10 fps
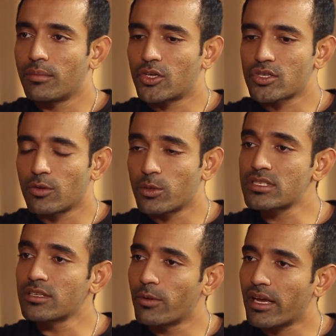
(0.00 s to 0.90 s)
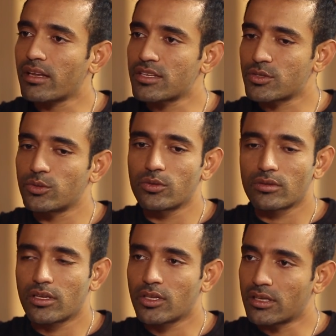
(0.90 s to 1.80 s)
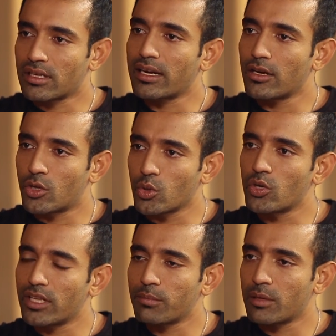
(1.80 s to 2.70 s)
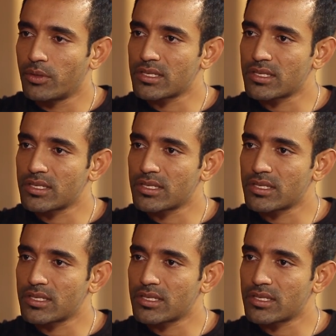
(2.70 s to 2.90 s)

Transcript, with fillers: because I wasn't aware as to you know the kind of toll that my